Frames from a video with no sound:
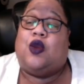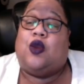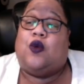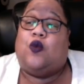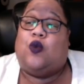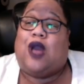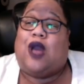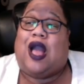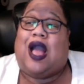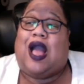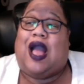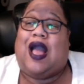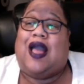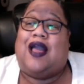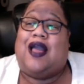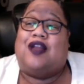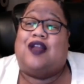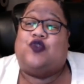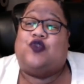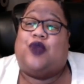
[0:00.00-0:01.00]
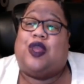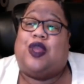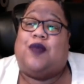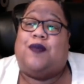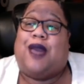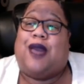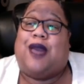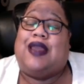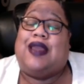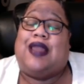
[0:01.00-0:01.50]
why Andrei
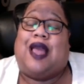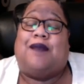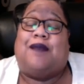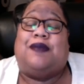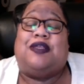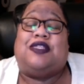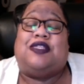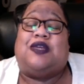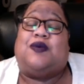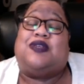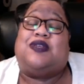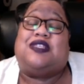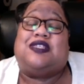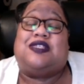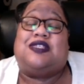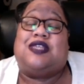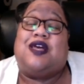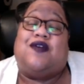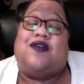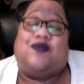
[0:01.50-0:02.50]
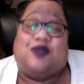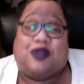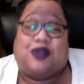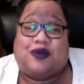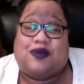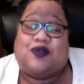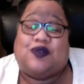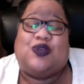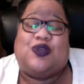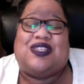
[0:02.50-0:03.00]
might not be so
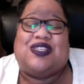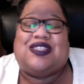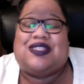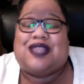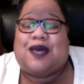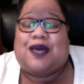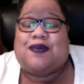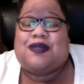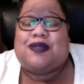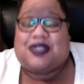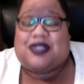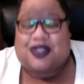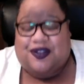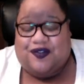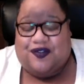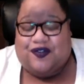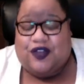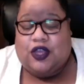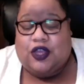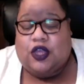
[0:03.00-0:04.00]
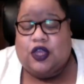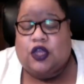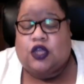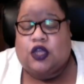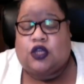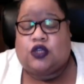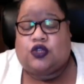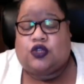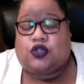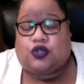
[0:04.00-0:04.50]
receptive receptive
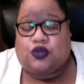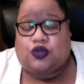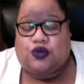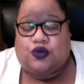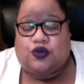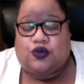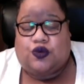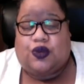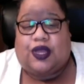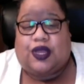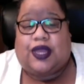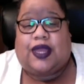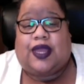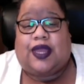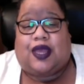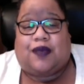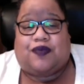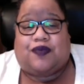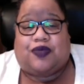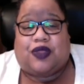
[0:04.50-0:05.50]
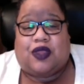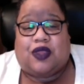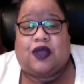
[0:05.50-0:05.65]
to him.